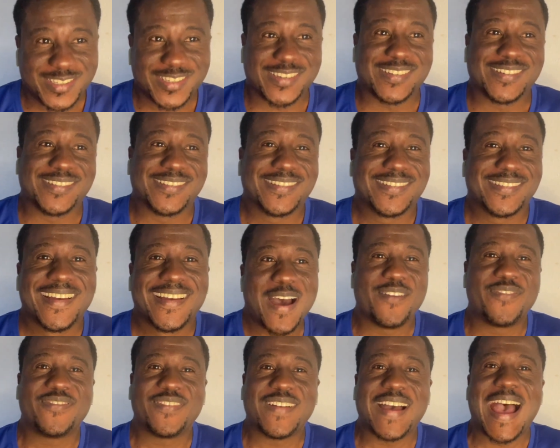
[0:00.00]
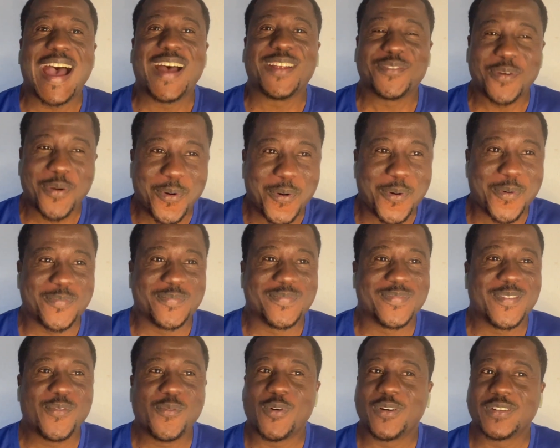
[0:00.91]
just Bournemouth at
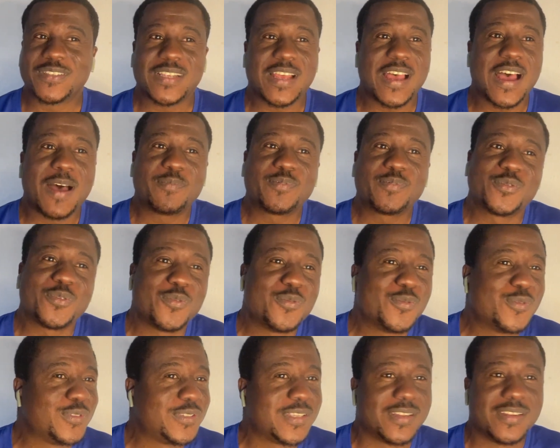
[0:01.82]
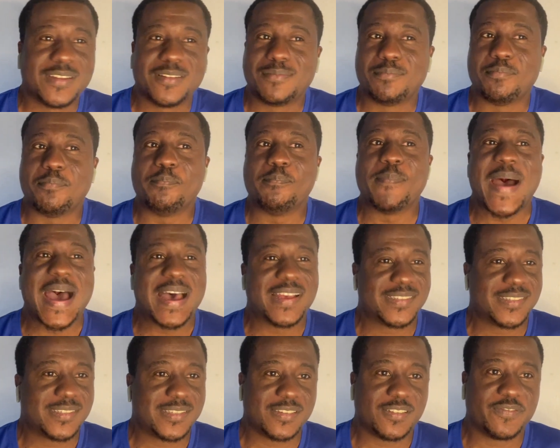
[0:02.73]
home was absolutely
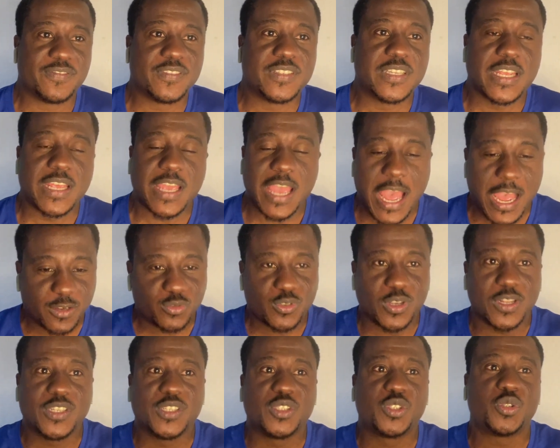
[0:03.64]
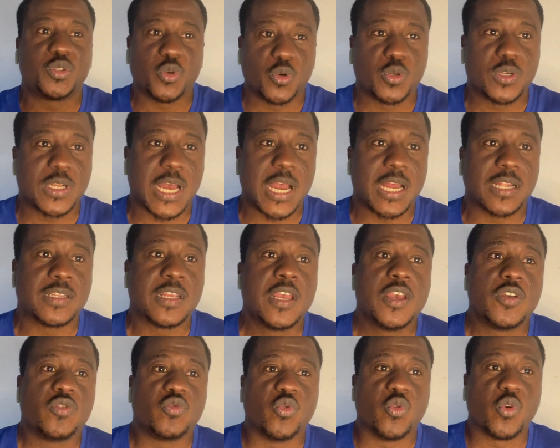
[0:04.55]
massive. They actually
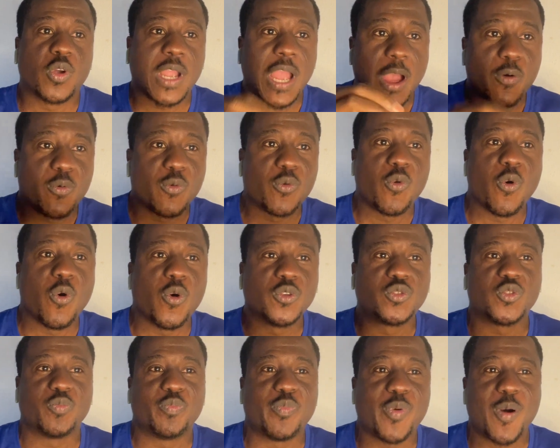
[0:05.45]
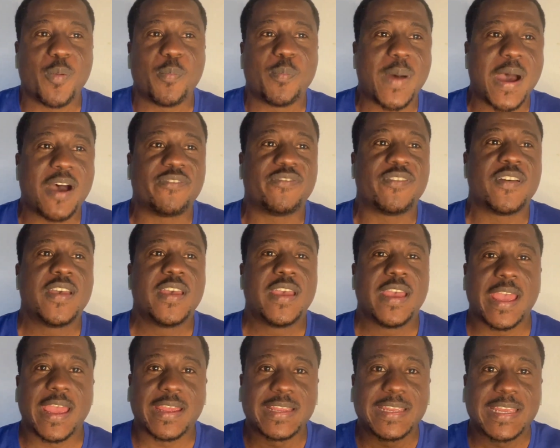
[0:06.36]
showed that you can go to
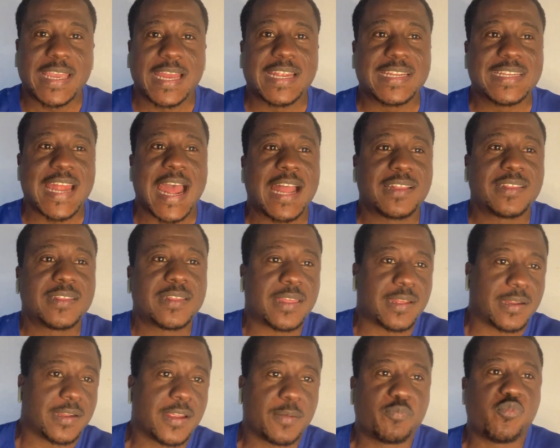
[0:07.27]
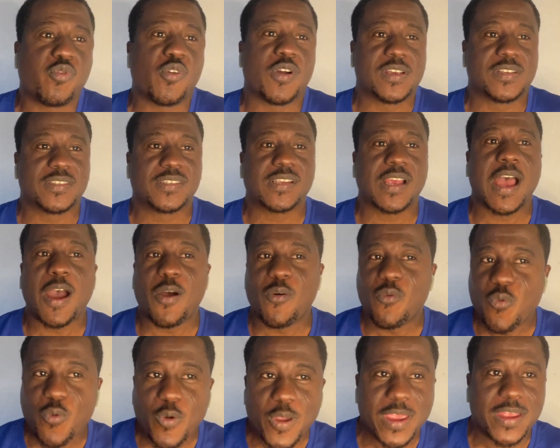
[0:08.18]
Bournemouth and get that 3
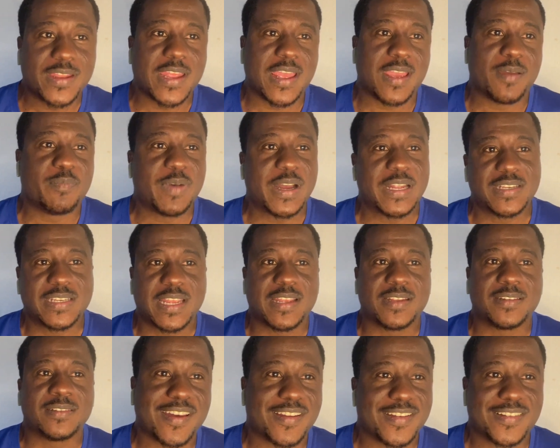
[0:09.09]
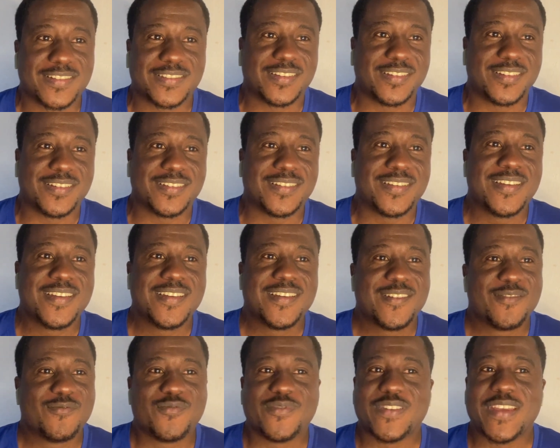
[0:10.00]
points away there. Chelsea
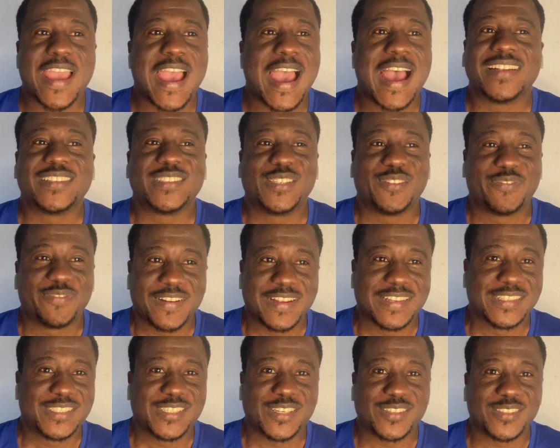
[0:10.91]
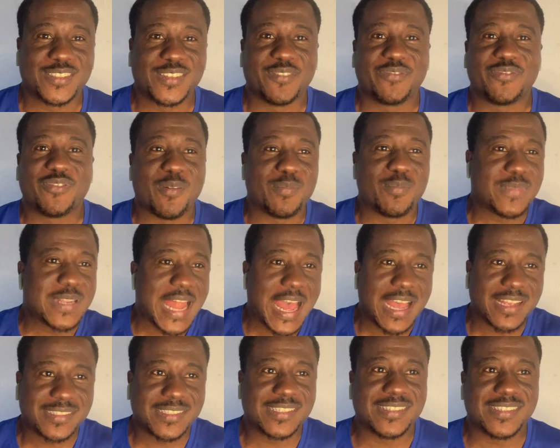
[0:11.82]
currently, we are different Chelsea
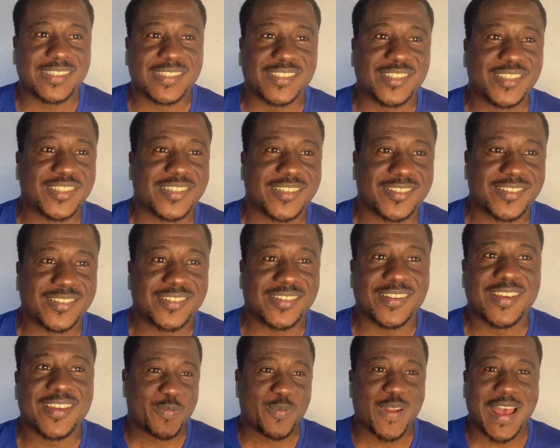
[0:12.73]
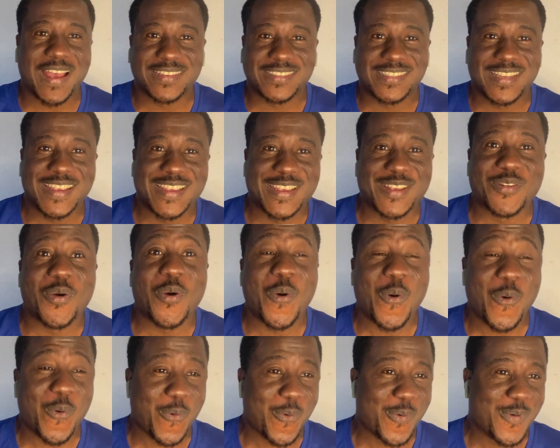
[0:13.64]
from last season because people are
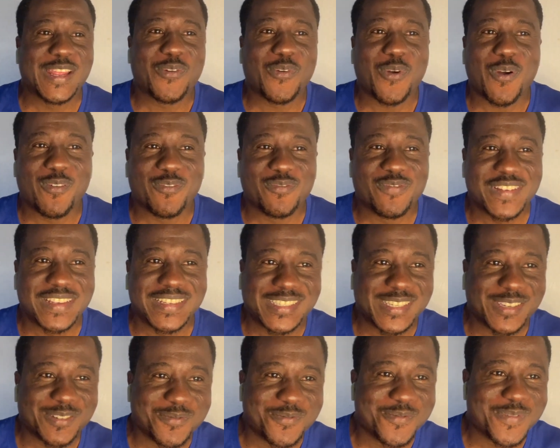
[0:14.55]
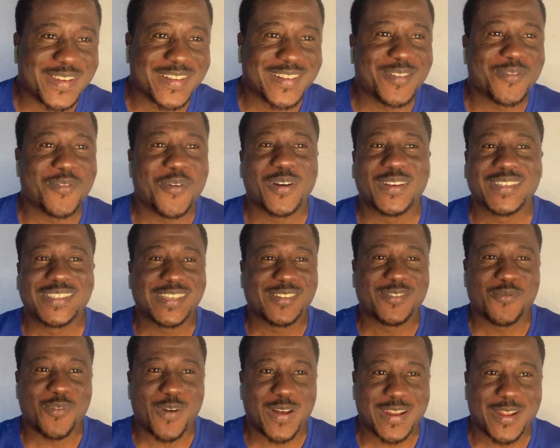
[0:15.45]
saying it wasn't a convincing win.
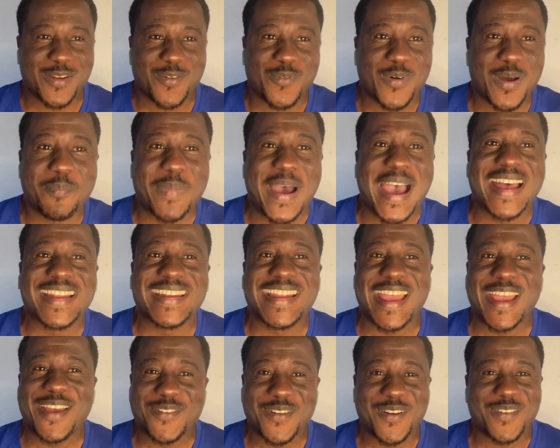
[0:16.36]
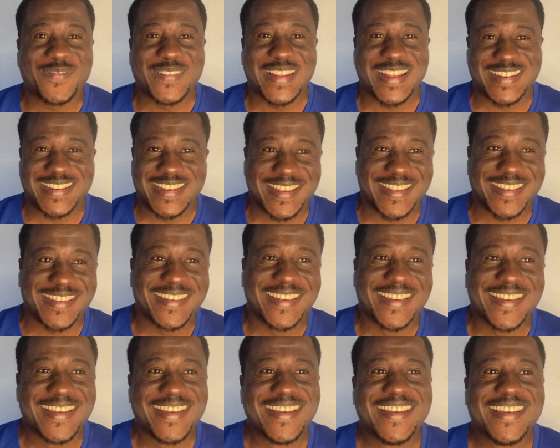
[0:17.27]
It wasn't what and what. But at the end of
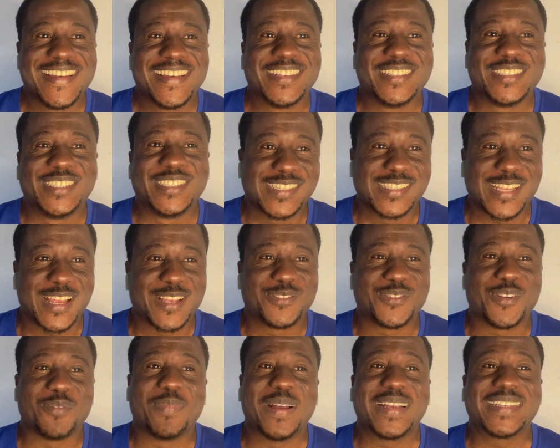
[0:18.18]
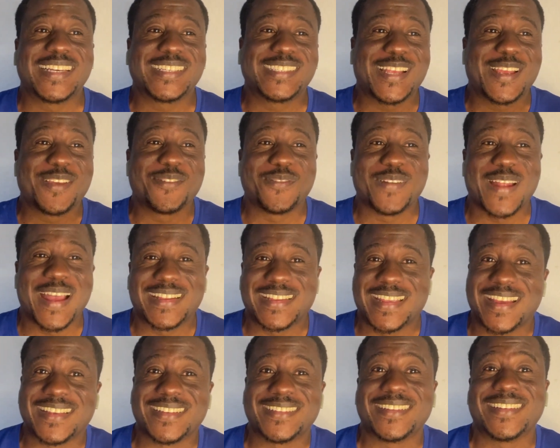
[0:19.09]
the day, Jadon Sancho,
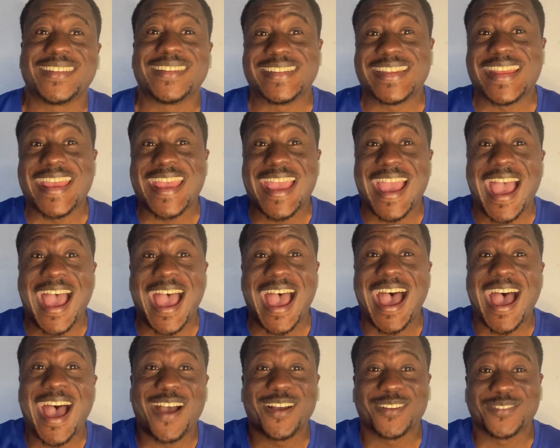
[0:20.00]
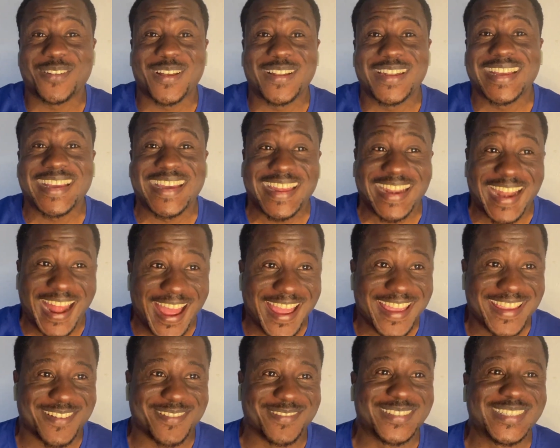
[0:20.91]
Manchester United, they are
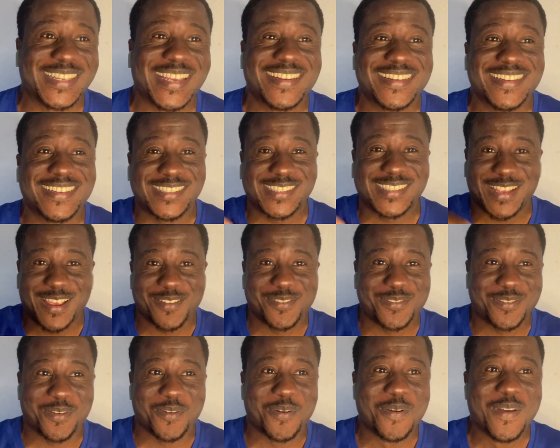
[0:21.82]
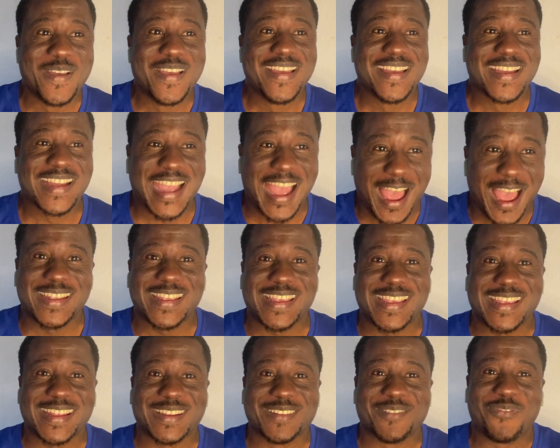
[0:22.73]
actually crying. Jadon Sancho
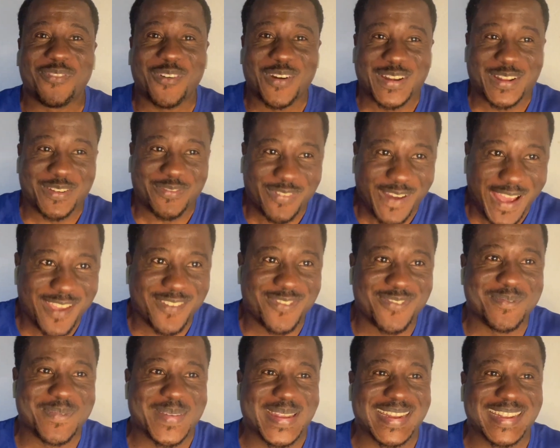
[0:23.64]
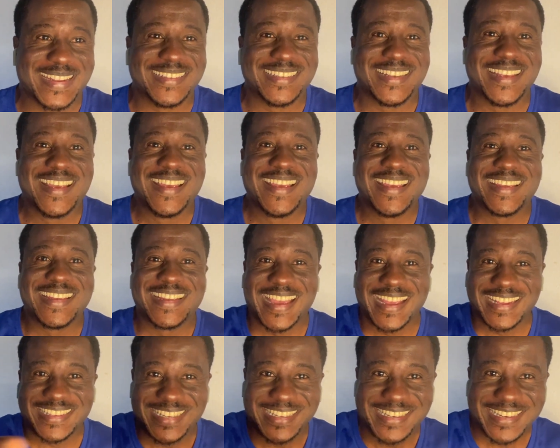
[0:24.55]
coming in 45 minutes,